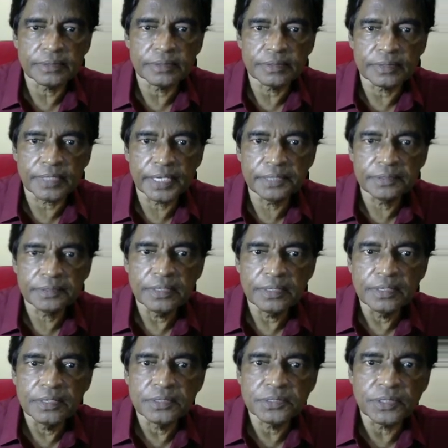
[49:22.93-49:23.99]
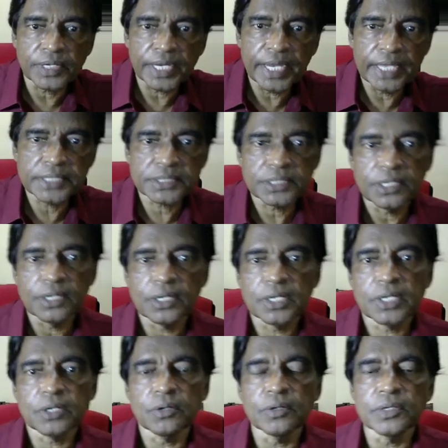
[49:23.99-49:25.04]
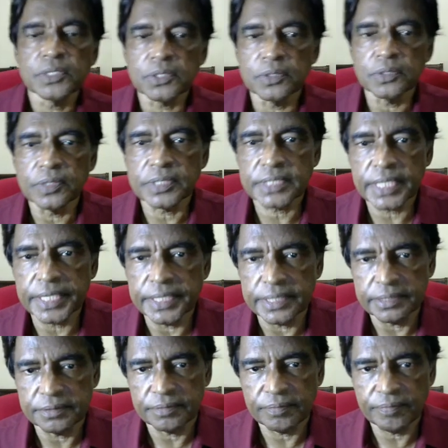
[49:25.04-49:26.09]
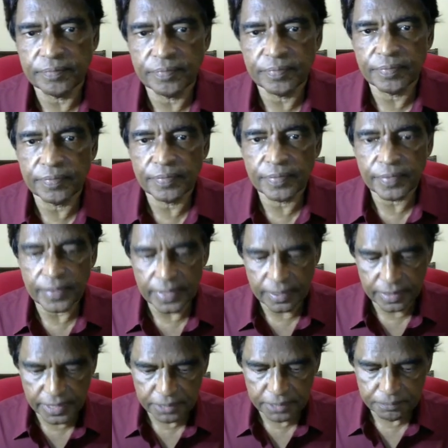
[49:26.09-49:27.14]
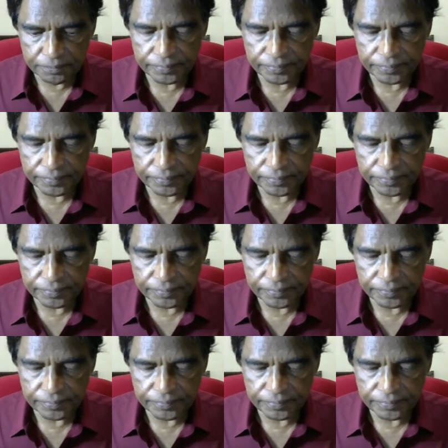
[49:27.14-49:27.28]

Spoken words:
Right? So case control study. Right?